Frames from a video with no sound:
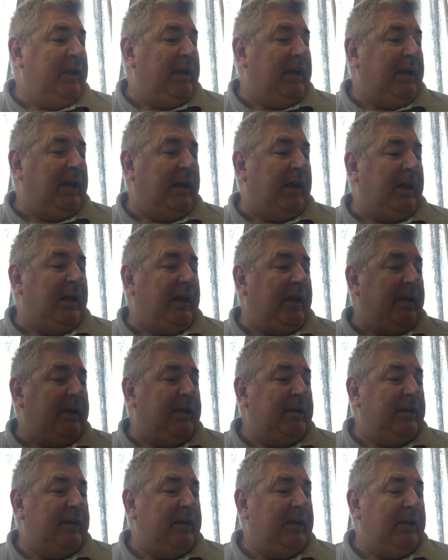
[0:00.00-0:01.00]

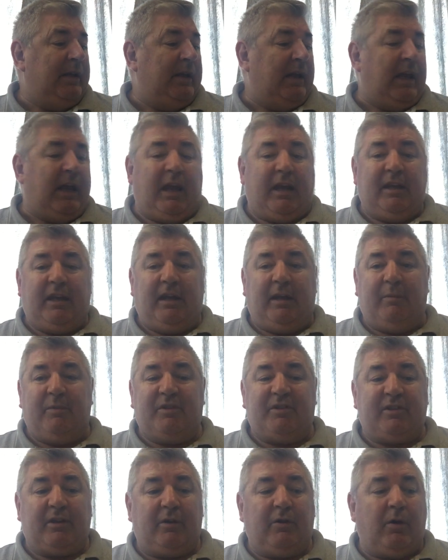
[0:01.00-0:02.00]
and he was
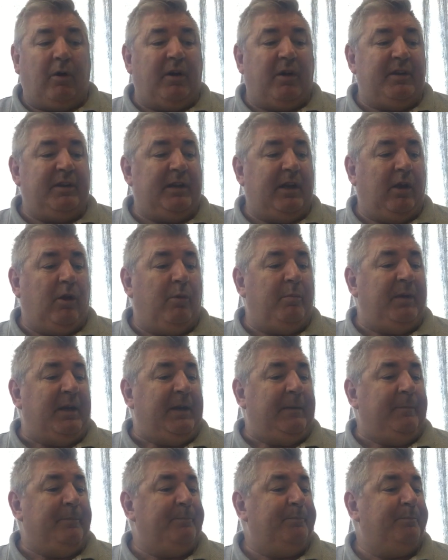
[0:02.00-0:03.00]
so kind to help
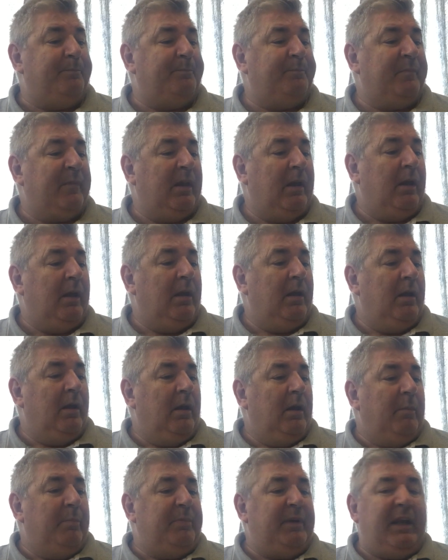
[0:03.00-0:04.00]
me.
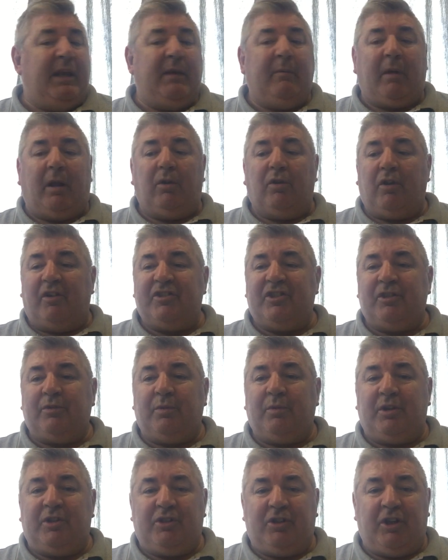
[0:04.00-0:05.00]
But anyway, look, I just
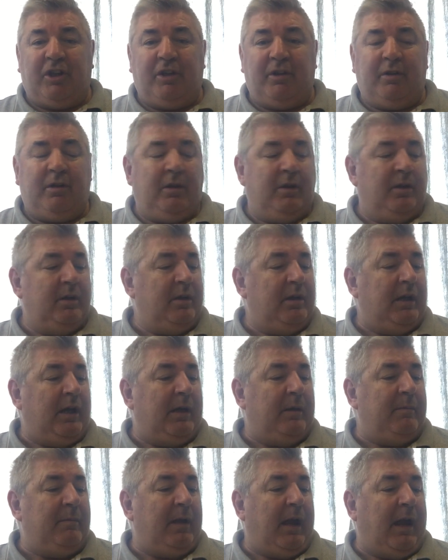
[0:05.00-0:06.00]
want to turn
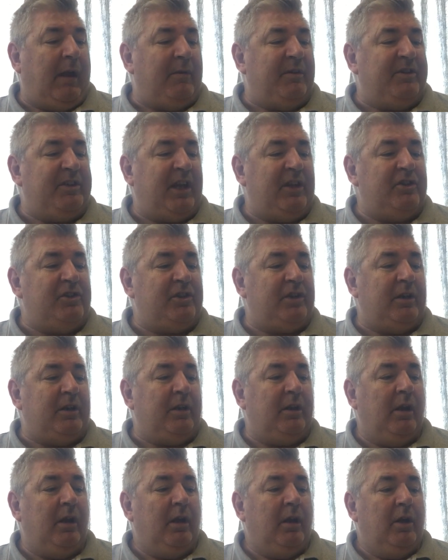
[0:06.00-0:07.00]
our
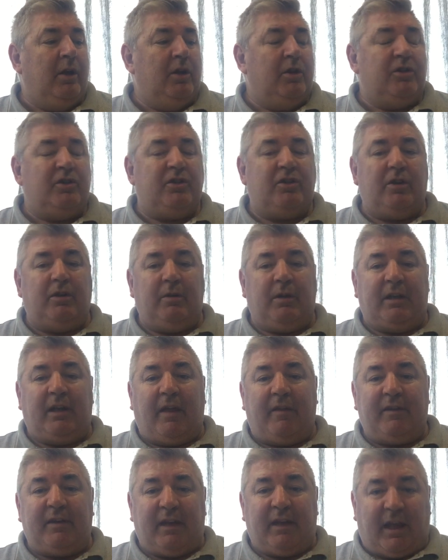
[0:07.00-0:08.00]
attention to
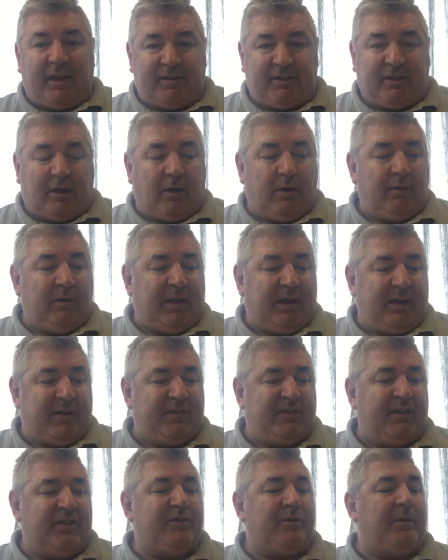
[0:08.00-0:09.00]
another Nasco
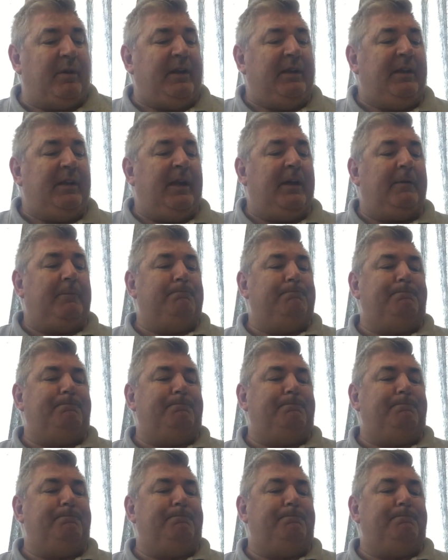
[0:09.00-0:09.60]
accessory. Now,